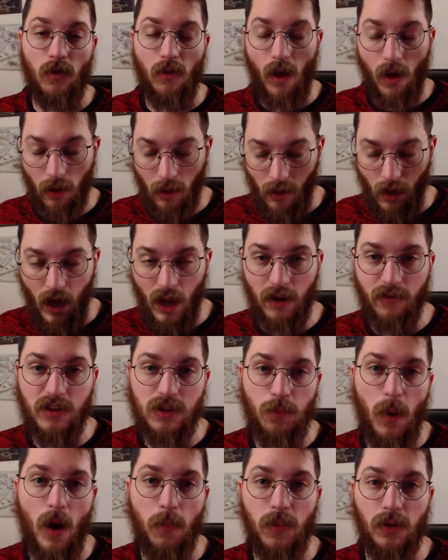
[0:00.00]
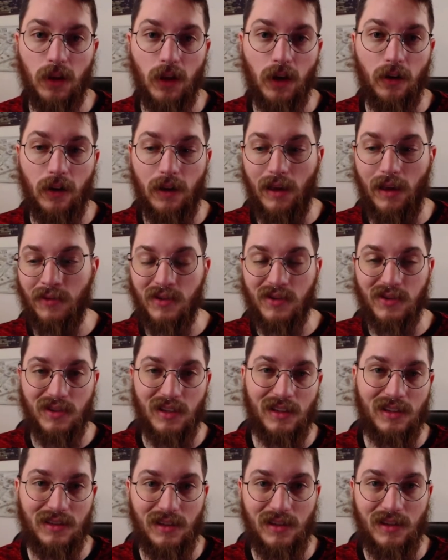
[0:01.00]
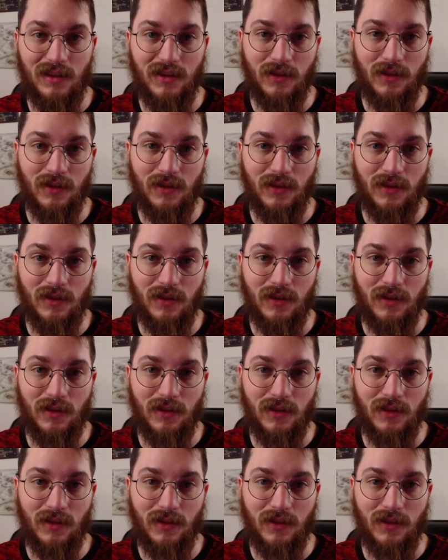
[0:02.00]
a lot of its popularity in the 60s